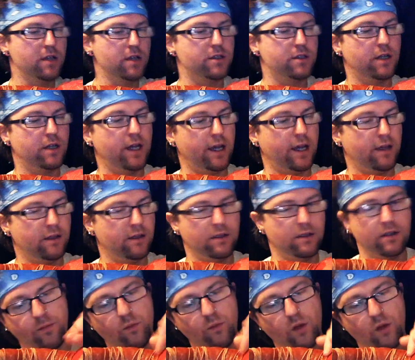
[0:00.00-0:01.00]
So yeah,
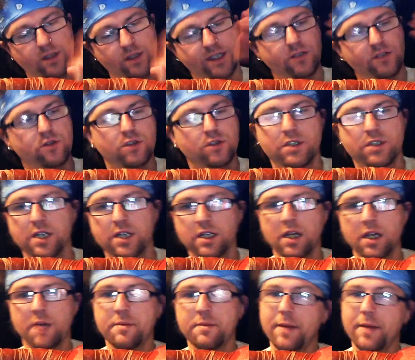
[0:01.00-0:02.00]
once that's all done,
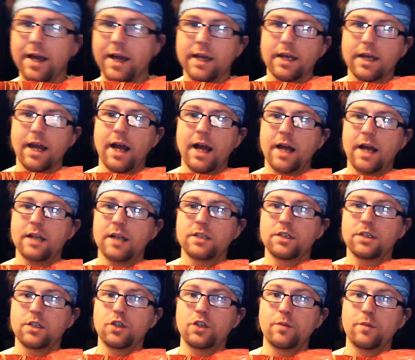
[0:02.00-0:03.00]
I'll be back and
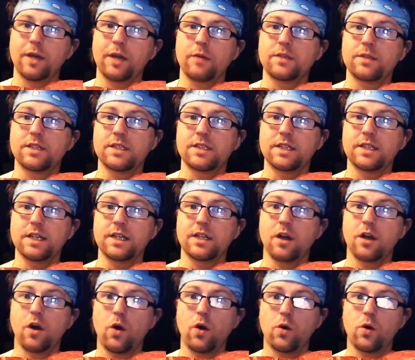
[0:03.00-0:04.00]
you'll be able to see the
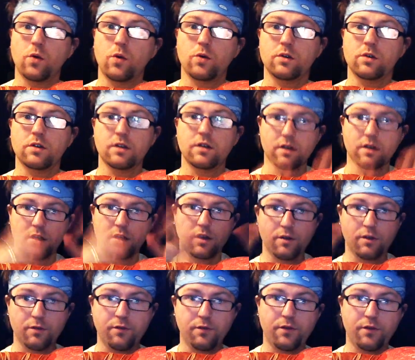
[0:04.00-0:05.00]
whole
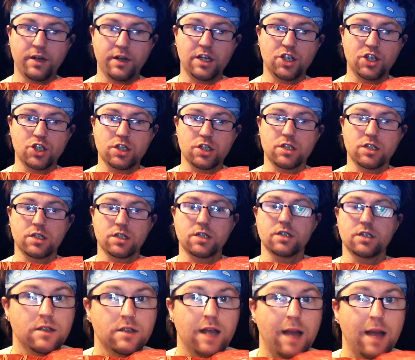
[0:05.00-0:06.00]
finished
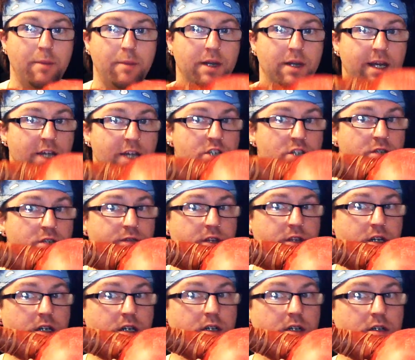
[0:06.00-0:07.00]
application of
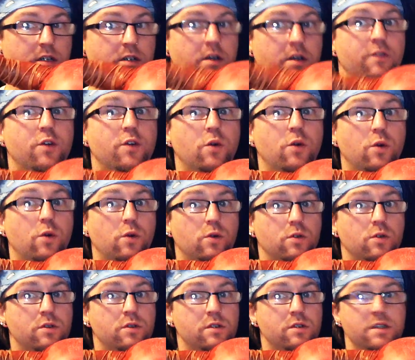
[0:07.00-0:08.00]
the
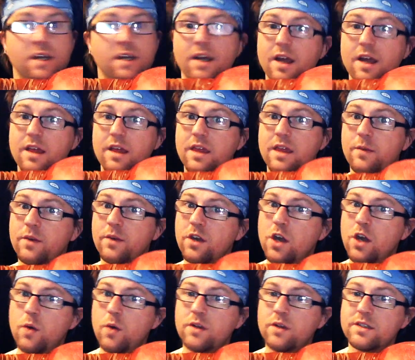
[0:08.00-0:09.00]
horns. Then we can go
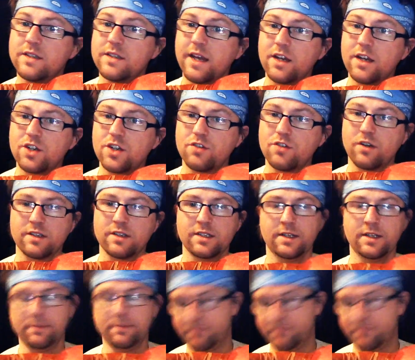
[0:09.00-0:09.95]
on to texturizing it.